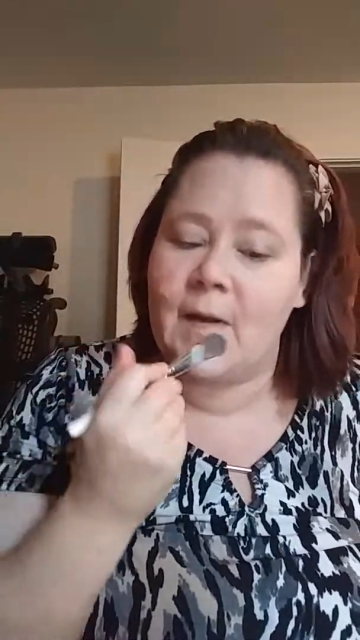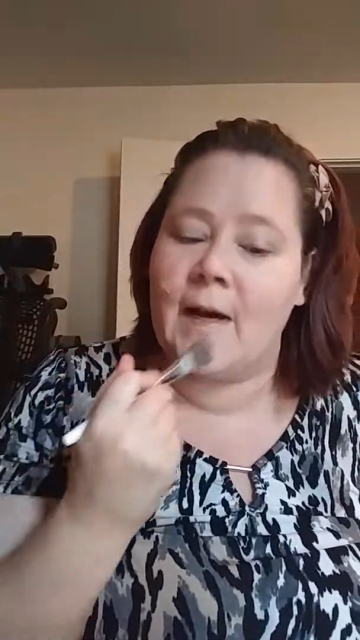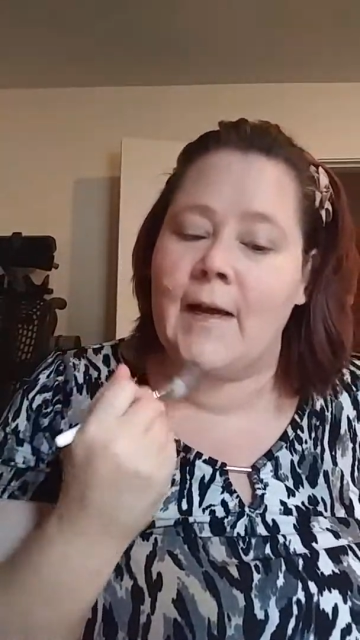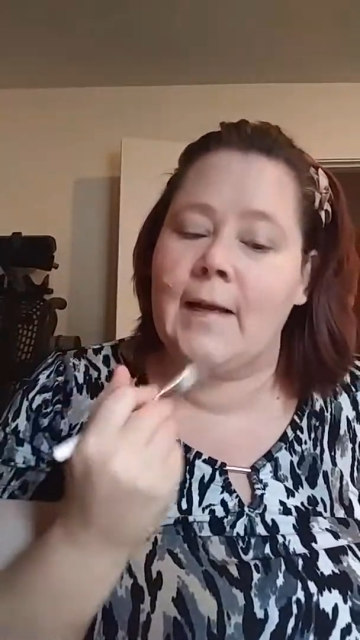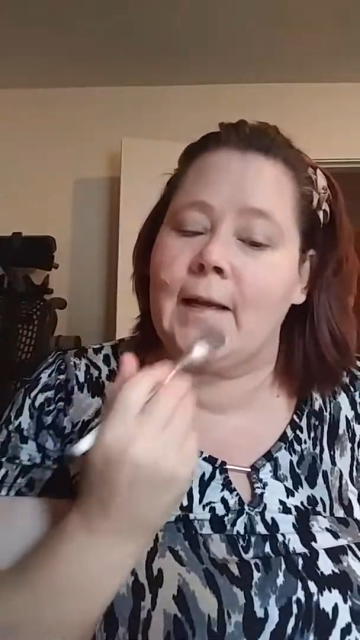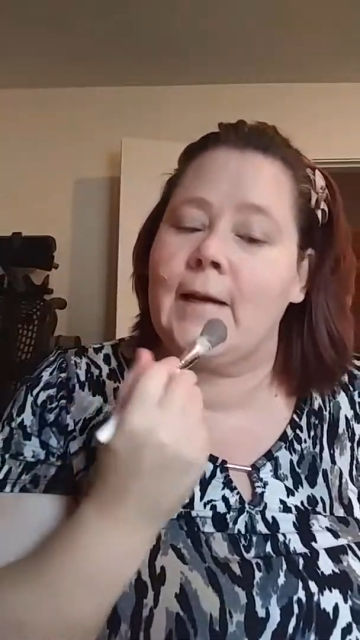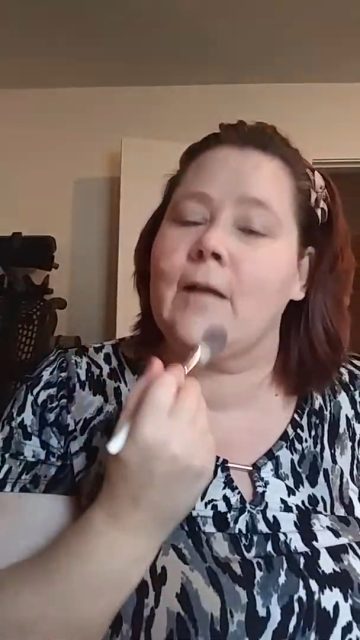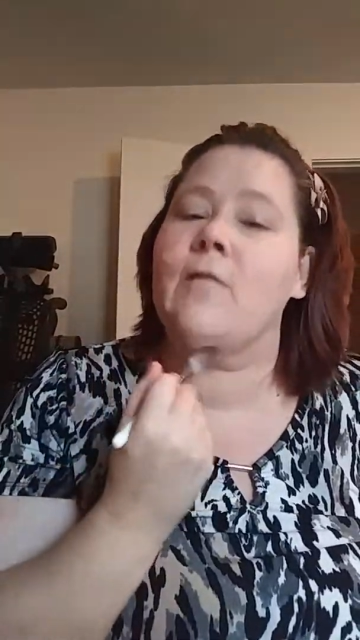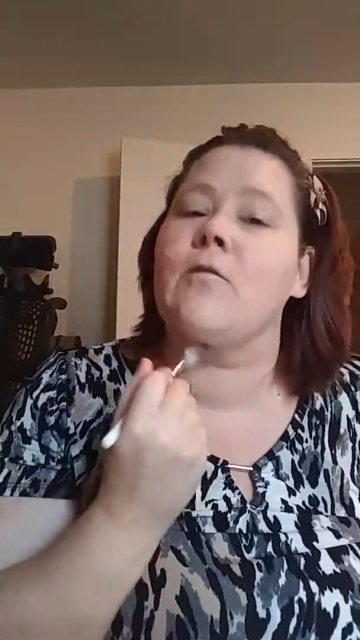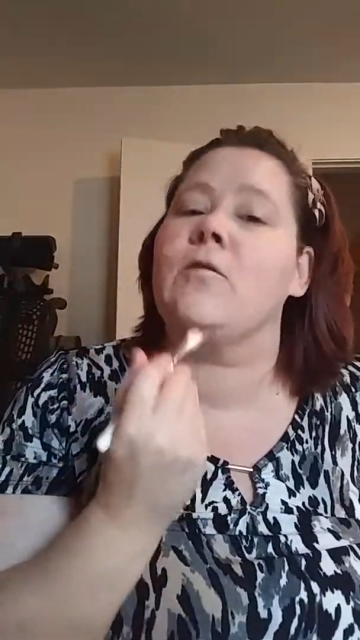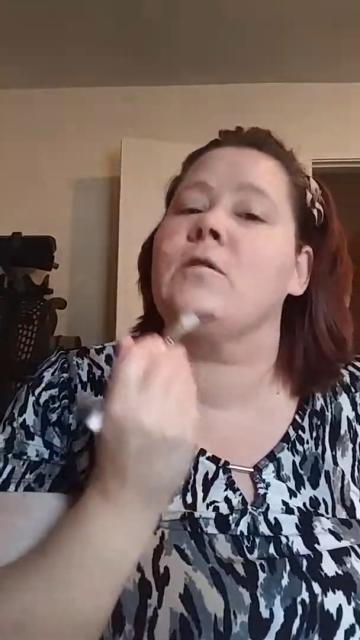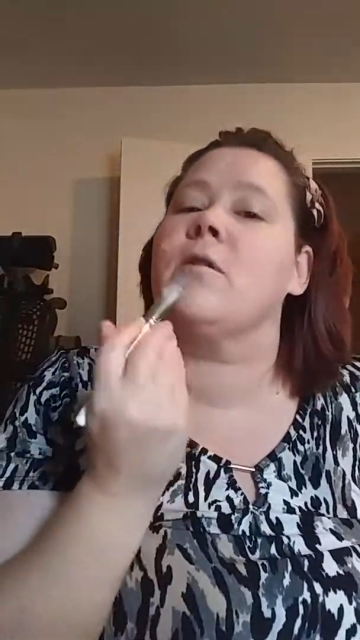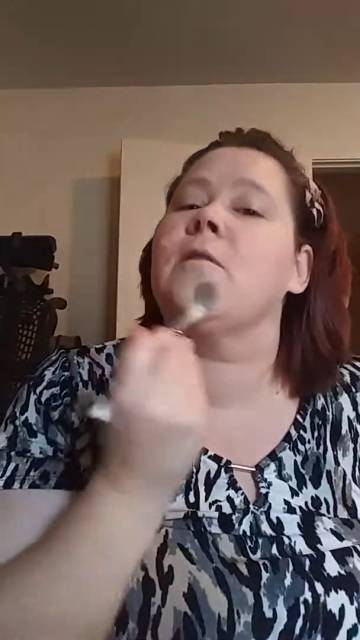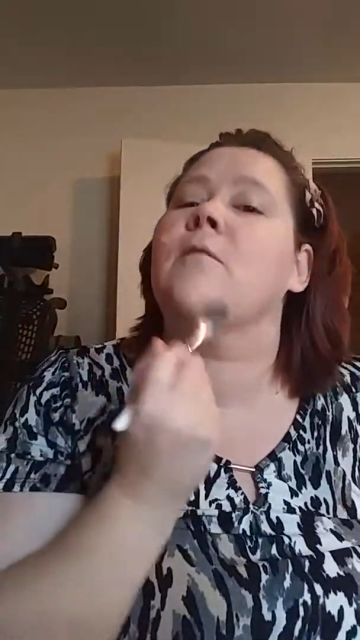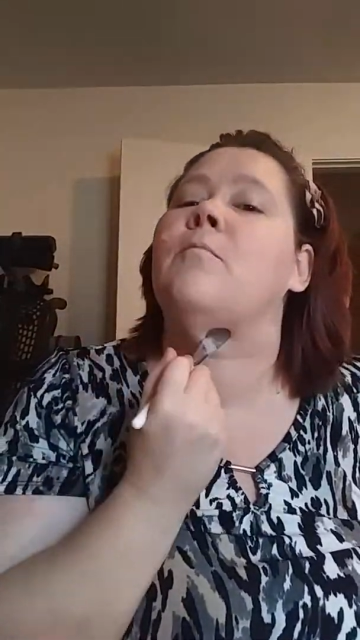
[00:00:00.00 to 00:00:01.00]
I like
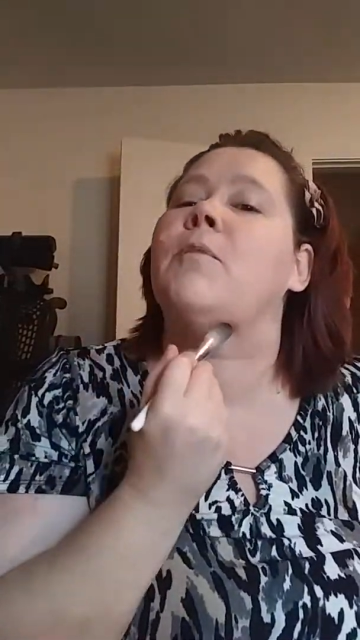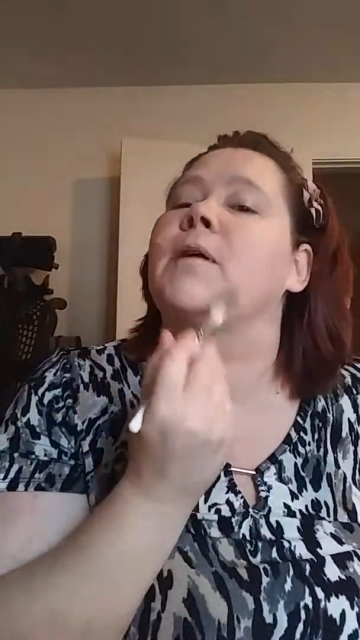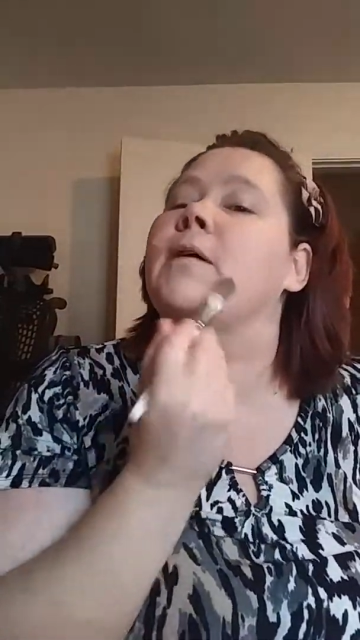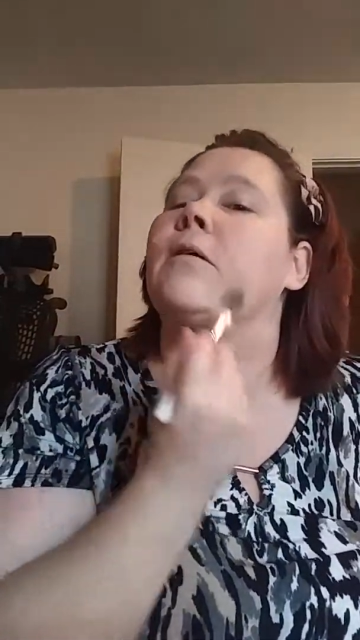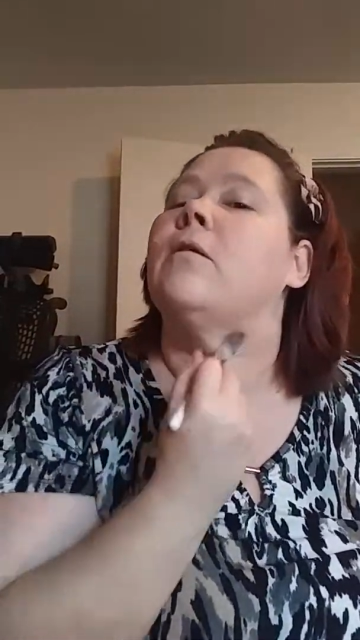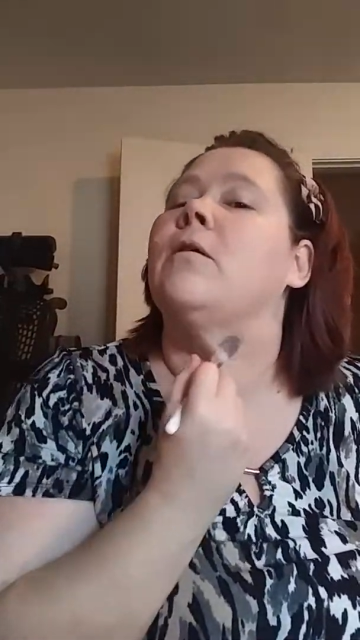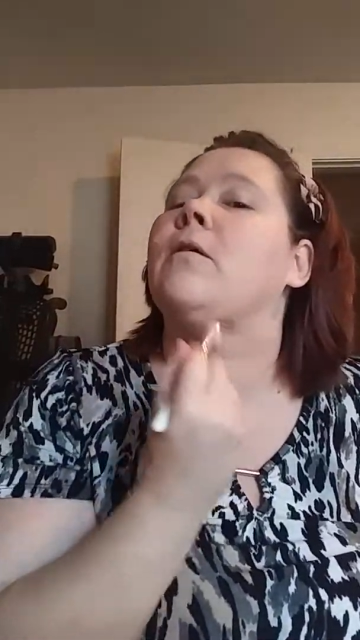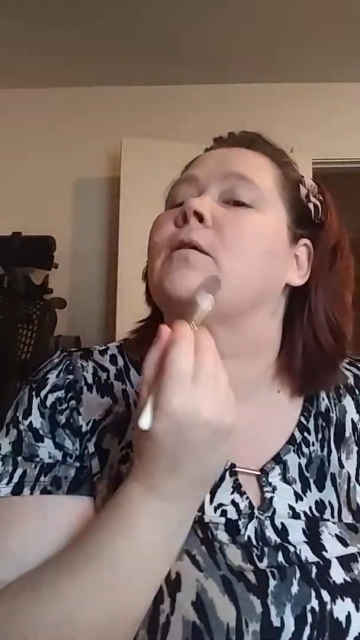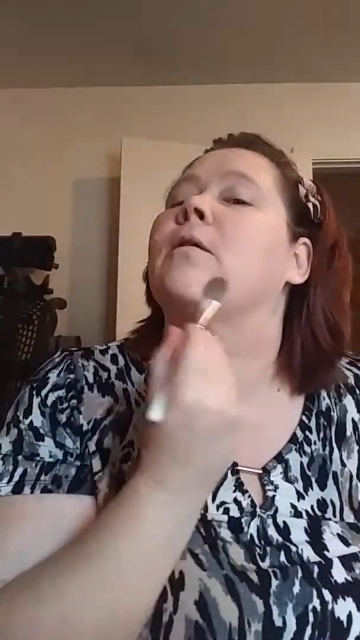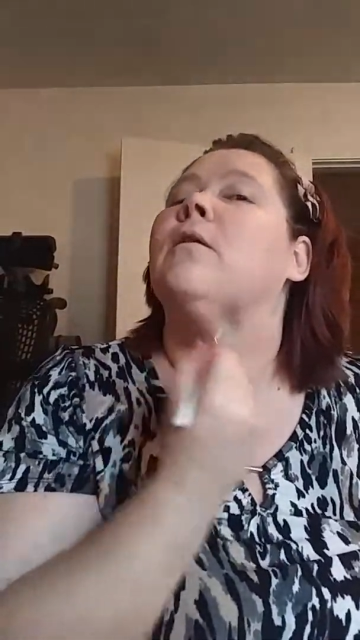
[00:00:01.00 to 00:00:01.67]
using the blender,